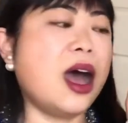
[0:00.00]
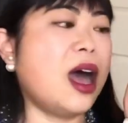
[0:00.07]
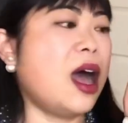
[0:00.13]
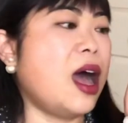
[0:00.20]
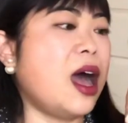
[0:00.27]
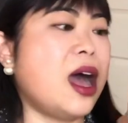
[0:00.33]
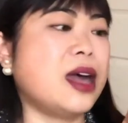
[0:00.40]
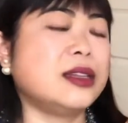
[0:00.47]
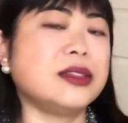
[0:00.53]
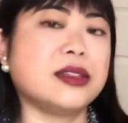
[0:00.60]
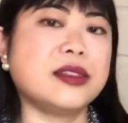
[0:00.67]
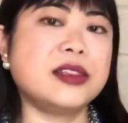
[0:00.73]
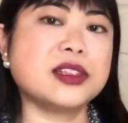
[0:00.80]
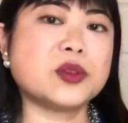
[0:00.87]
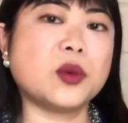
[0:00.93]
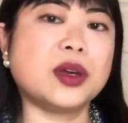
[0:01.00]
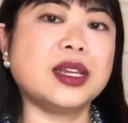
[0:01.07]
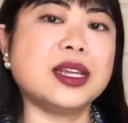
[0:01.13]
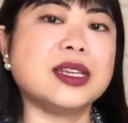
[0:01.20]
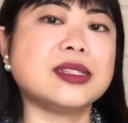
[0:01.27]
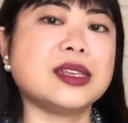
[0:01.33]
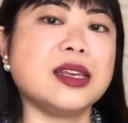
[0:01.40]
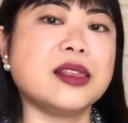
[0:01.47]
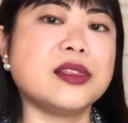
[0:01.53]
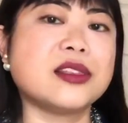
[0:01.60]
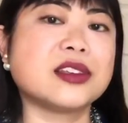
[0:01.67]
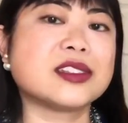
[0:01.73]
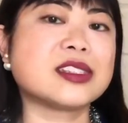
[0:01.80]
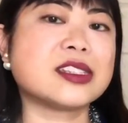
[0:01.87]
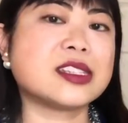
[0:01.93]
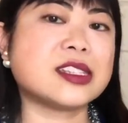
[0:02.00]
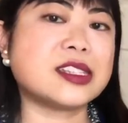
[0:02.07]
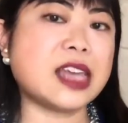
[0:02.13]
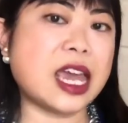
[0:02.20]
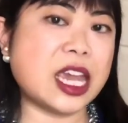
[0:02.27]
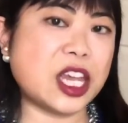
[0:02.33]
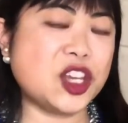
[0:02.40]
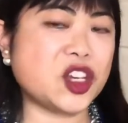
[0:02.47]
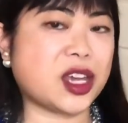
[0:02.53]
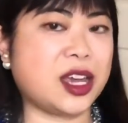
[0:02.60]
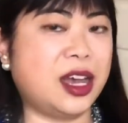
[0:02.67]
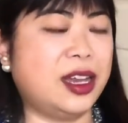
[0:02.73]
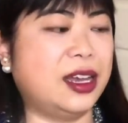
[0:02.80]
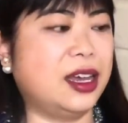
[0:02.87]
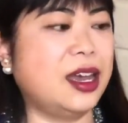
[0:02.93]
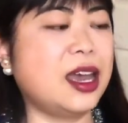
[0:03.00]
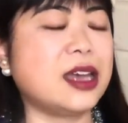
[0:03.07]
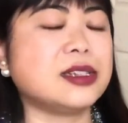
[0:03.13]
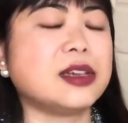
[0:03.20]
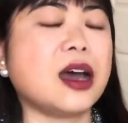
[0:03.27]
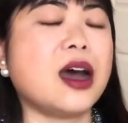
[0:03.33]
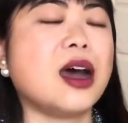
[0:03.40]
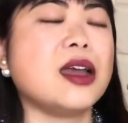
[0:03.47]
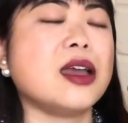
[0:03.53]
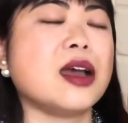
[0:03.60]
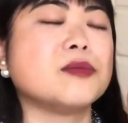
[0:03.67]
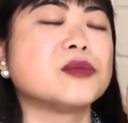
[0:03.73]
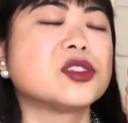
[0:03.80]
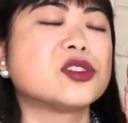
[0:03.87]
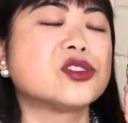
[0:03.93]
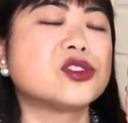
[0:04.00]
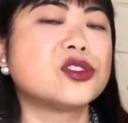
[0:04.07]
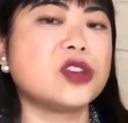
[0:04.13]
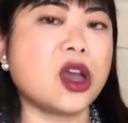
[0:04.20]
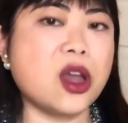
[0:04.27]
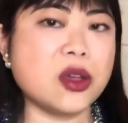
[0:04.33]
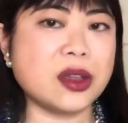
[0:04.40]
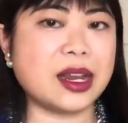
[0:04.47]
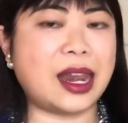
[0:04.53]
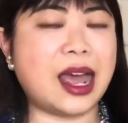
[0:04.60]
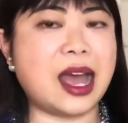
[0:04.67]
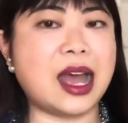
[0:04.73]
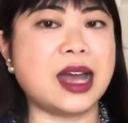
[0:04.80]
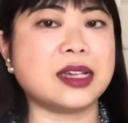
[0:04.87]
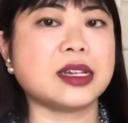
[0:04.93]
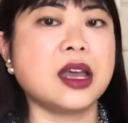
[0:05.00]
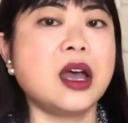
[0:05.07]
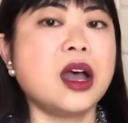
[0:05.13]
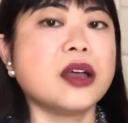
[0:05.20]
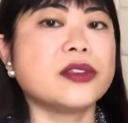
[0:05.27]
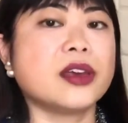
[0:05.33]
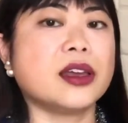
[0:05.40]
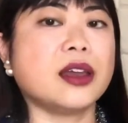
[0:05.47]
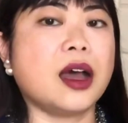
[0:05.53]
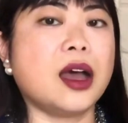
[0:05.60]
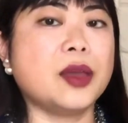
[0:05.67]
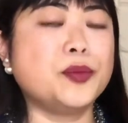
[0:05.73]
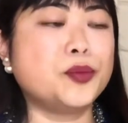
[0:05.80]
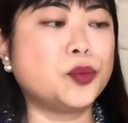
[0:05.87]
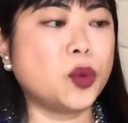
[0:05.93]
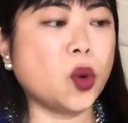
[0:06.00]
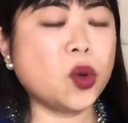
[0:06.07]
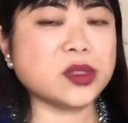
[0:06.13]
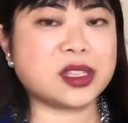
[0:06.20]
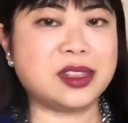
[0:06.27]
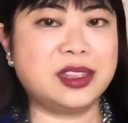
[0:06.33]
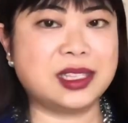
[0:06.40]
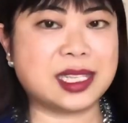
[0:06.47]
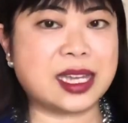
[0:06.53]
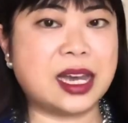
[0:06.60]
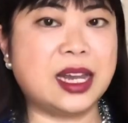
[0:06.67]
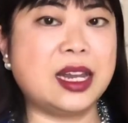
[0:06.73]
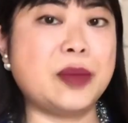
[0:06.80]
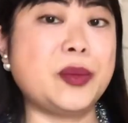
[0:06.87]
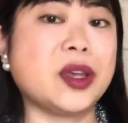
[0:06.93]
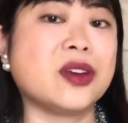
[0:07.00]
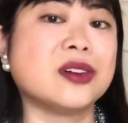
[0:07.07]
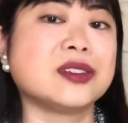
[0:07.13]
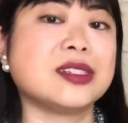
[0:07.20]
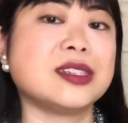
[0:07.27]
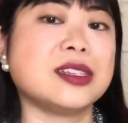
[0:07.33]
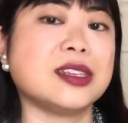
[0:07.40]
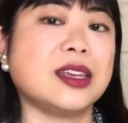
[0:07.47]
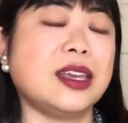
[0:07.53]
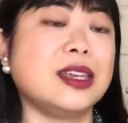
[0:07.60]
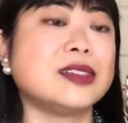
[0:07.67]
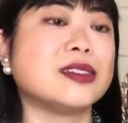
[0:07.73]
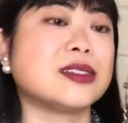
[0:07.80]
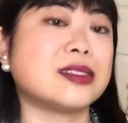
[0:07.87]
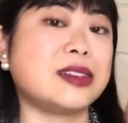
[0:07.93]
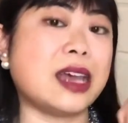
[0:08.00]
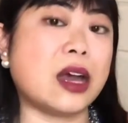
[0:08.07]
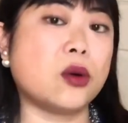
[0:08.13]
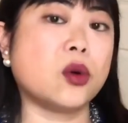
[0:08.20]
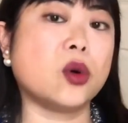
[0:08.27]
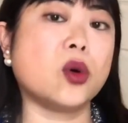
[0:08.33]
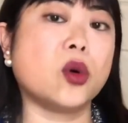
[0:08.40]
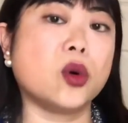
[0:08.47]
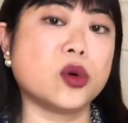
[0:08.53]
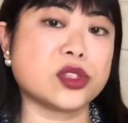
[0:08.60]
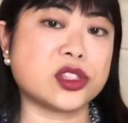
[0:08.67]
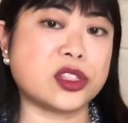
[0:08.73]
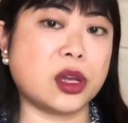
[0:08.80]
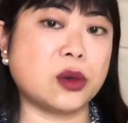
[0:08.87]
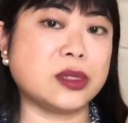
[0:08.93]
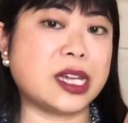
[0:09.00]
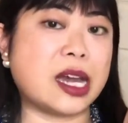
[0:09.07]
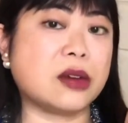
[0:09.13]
And this one is in the sage color, and I am so glad that I bought this color because it is now all sold out,